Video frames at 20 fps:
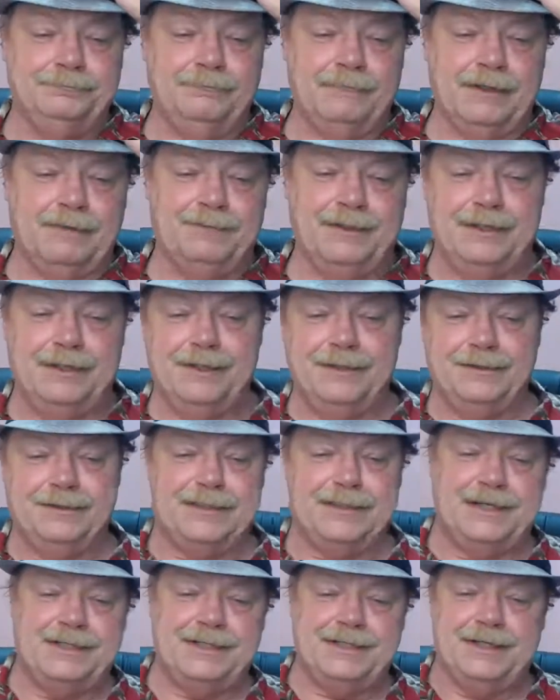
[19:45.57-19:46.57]
video
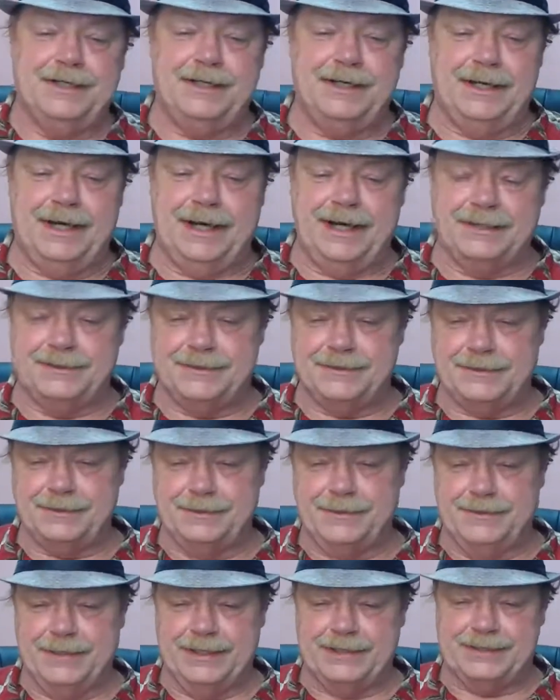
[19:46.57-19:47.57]
session and answer
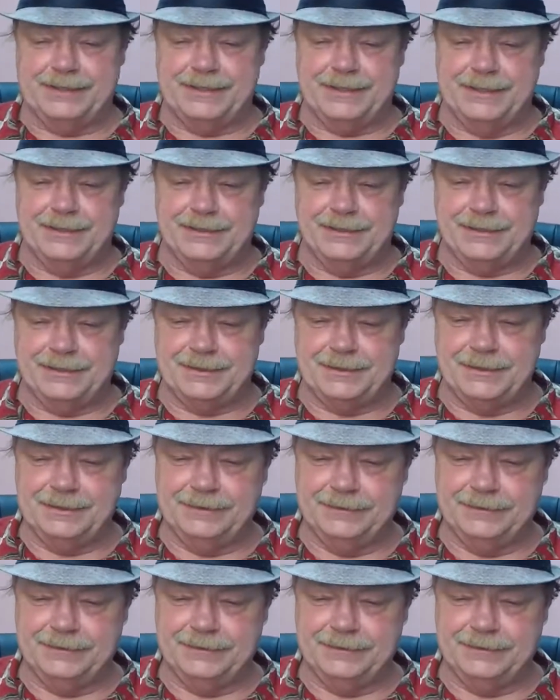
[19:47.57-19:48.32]
some questions.